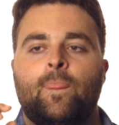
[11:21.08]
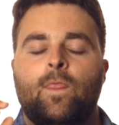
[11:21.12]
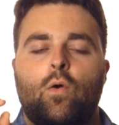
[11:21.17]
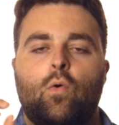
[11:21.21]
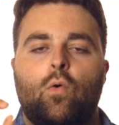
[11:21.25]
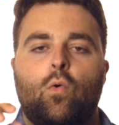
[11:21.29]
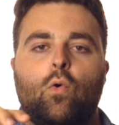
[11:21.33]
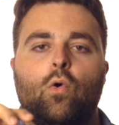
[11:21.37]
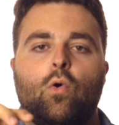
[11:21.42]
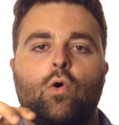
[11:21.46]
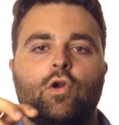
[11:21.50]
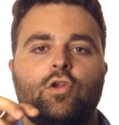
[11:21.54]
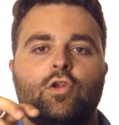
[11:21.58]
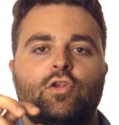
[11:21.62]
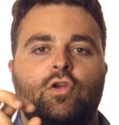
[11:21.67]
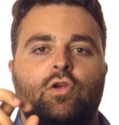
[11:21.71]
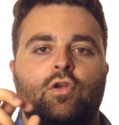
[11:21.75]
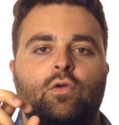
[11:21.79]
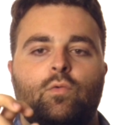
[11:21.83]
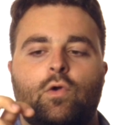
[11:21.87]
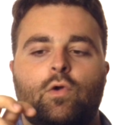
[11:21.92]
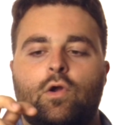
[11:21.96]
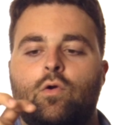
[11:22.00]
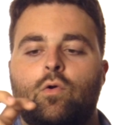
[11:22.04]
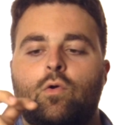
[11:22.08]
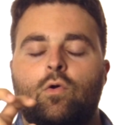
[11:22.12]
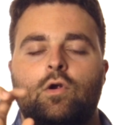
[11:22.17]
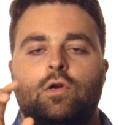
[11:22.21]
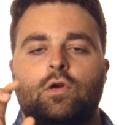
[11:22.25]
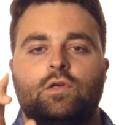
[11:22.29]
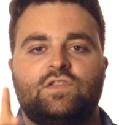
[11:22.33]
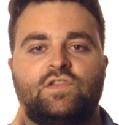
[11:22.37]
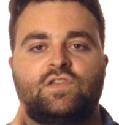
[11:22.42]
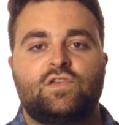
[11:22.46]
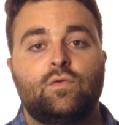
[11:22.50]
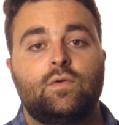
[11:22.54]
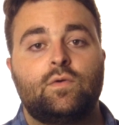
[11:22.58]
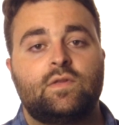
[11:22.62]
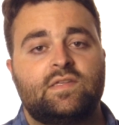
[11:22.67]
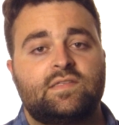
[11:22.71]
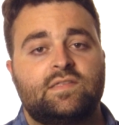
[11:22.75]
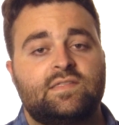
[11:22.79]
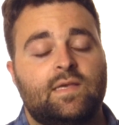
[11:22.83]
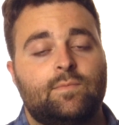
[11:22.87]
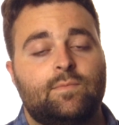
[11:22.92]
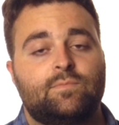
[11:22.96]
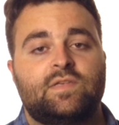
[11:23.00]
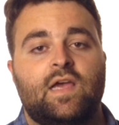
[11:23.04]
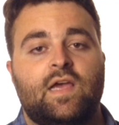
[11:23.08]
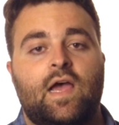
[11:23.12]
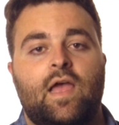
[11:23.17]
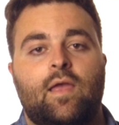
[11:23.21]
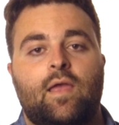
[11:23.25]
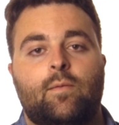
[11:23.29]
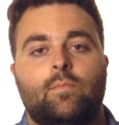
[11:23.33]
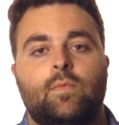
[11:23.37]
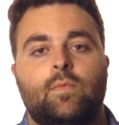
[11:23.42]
or you can record 2 at the same time.